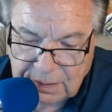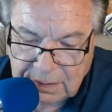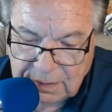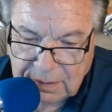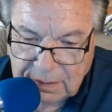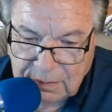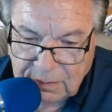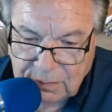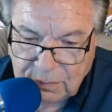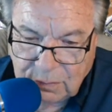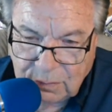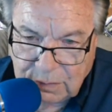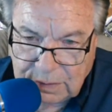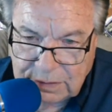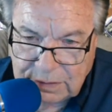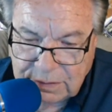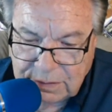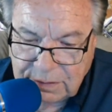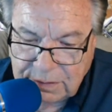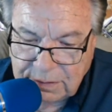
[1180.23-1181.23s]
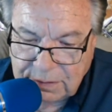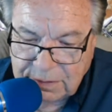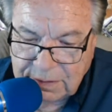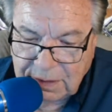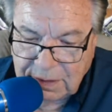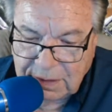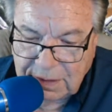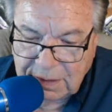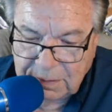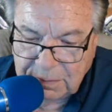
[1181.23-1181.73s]
you're wasting your
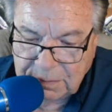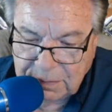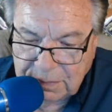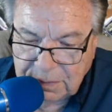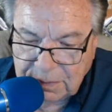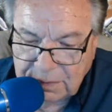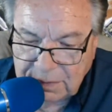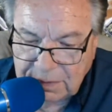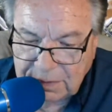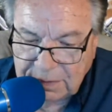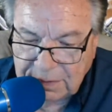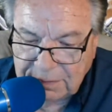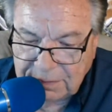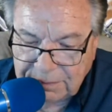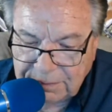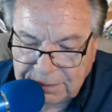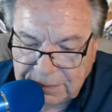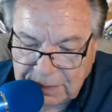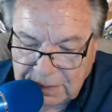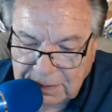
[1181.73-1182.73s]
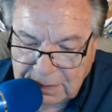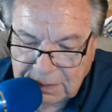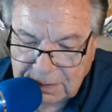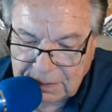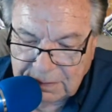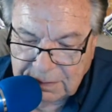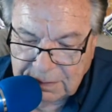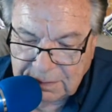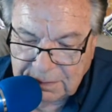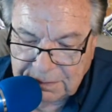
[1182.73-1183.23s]
time on it.
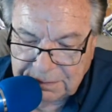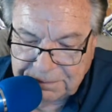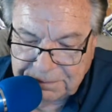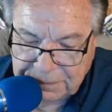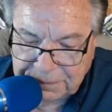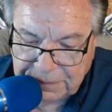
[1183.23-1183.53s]
So